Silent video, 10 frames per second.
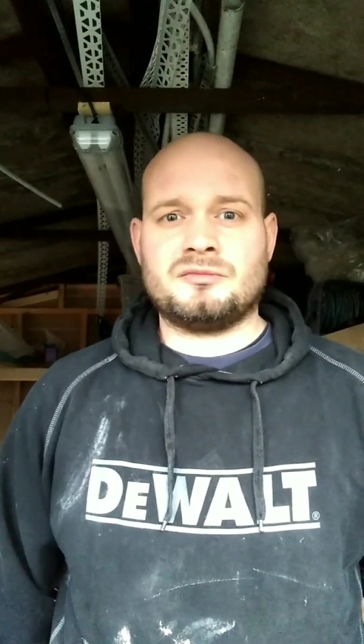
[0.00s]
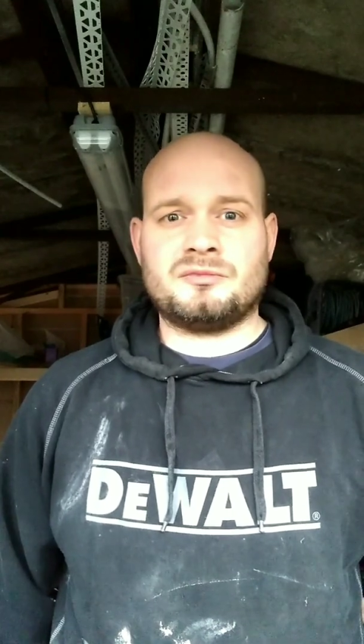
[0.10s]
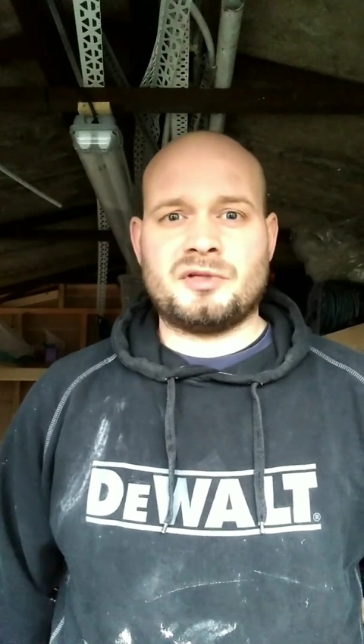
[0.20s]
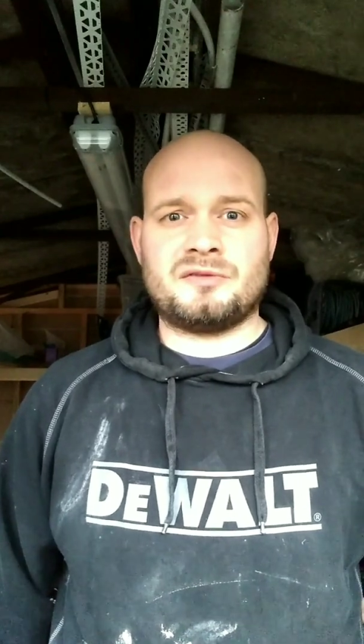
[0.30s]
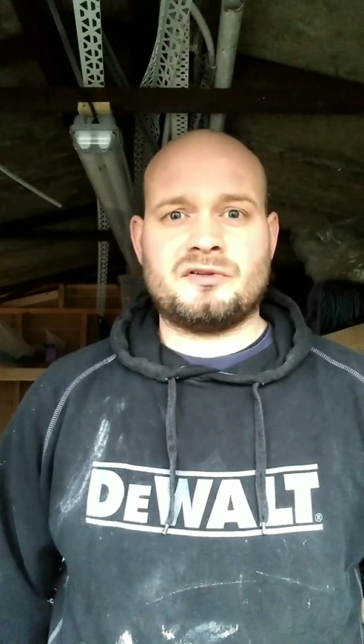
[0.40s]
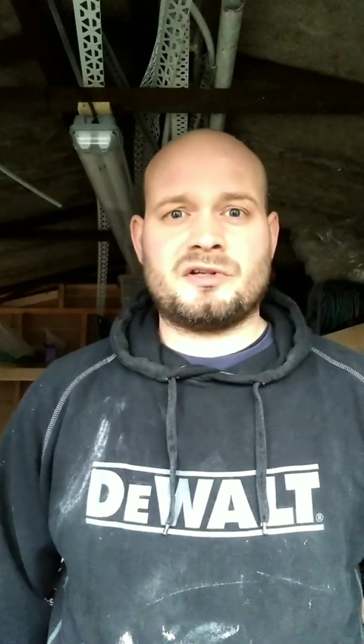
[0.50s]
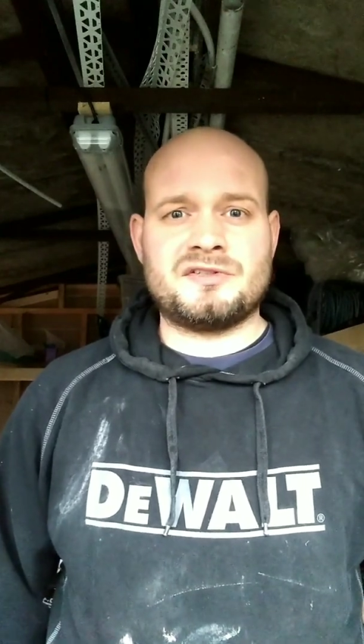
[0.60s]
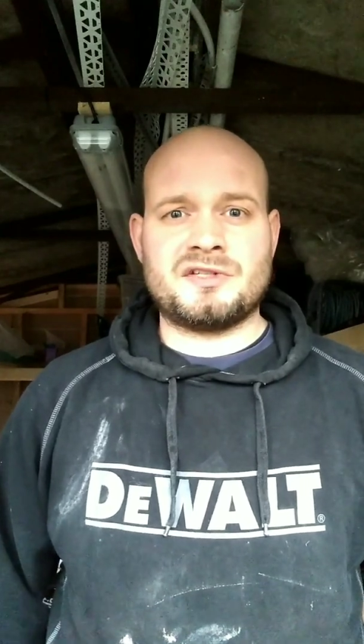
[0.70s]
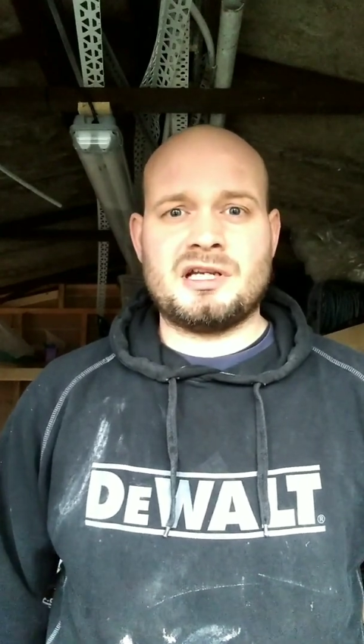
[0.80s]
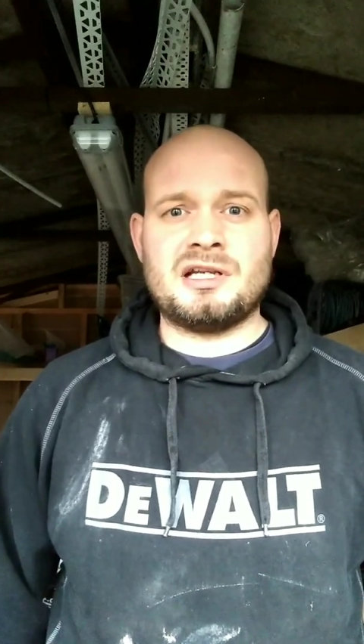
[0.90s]
big fucking
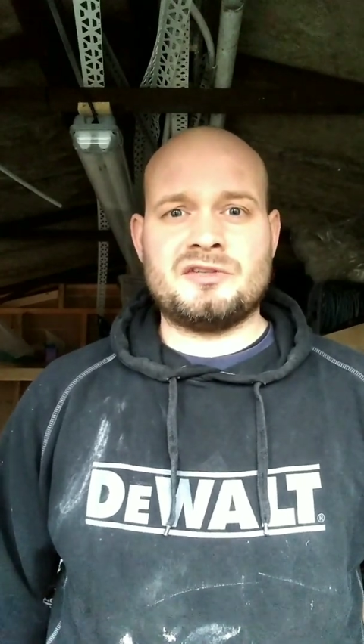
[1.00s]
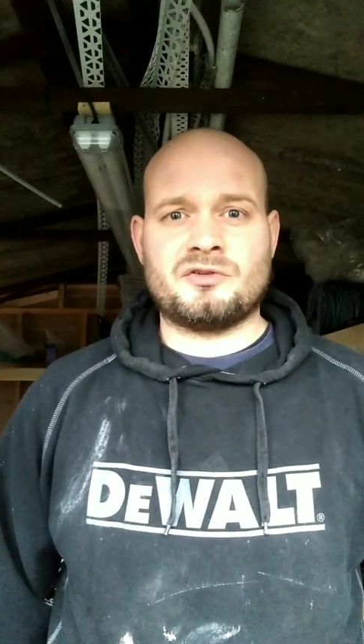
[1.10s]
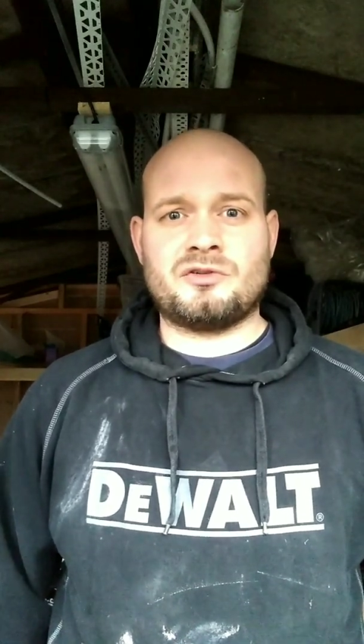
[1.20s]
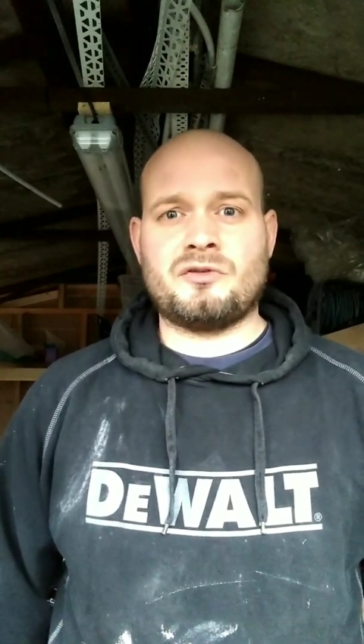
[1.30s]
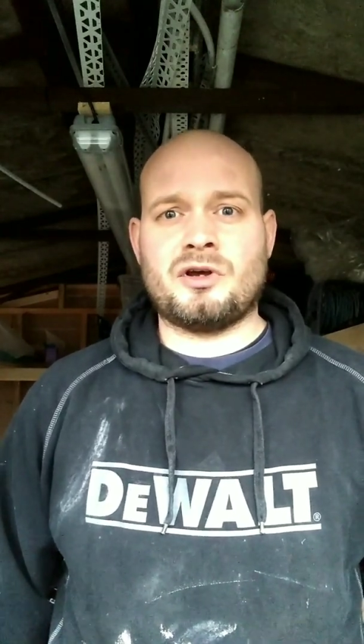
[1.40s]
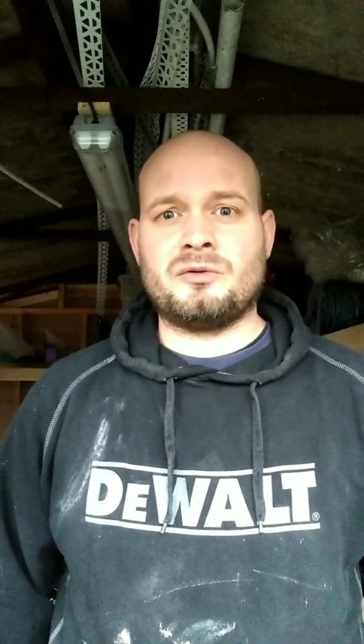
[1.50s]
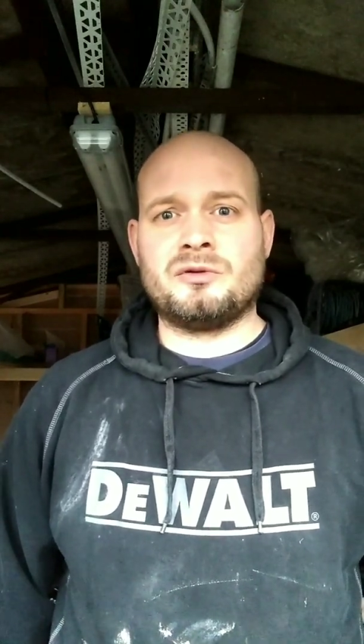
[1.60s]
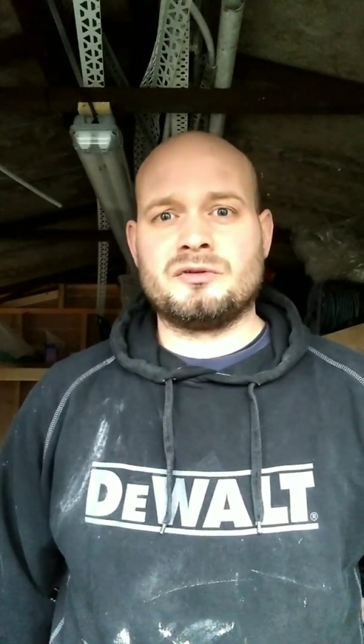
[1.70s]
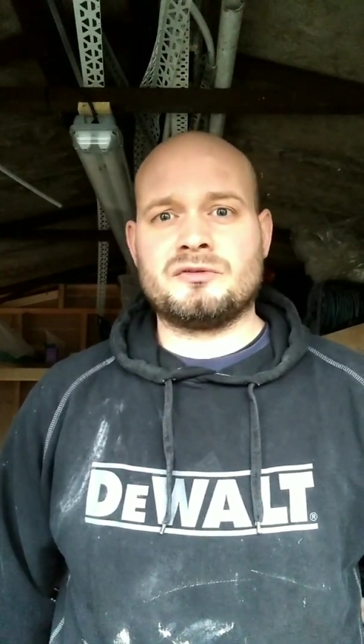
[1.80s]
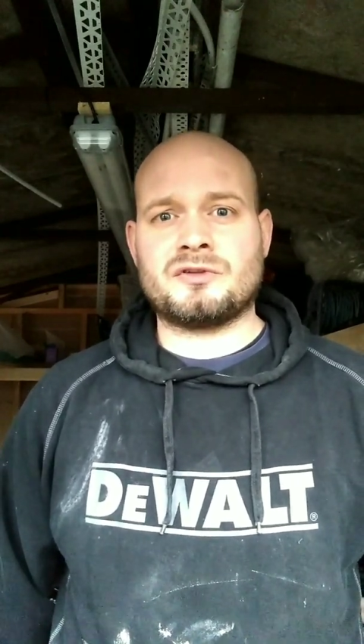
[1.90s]
ceilings on your own.
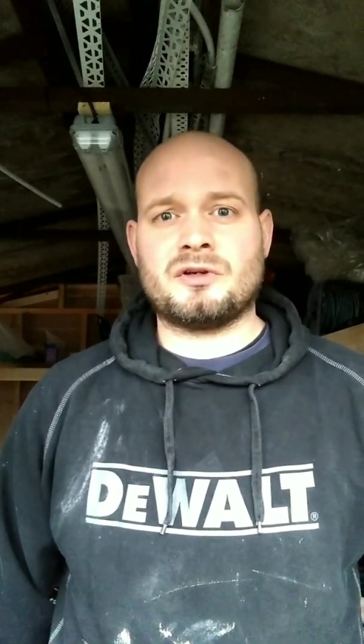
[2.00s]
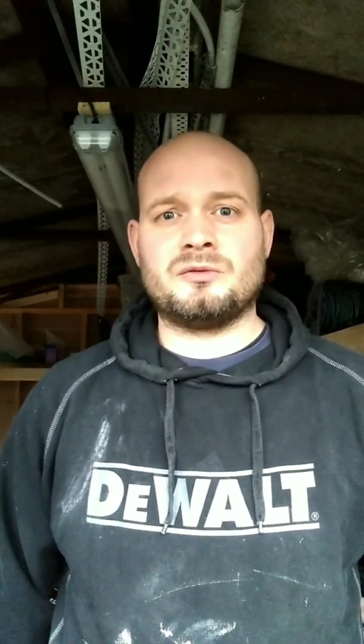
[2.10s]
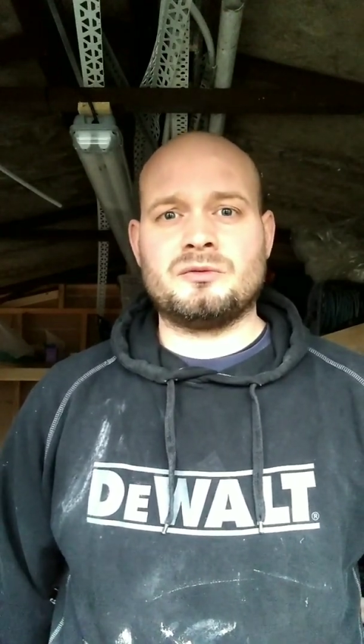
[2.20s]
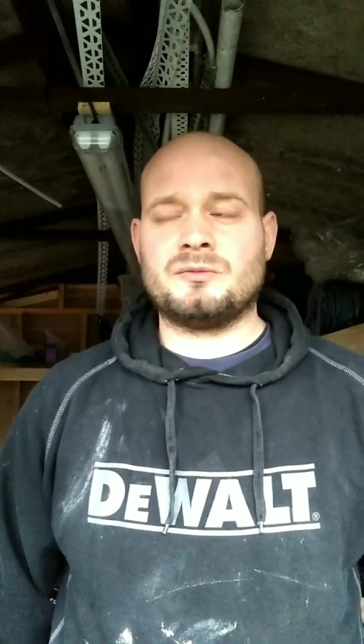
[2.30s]
So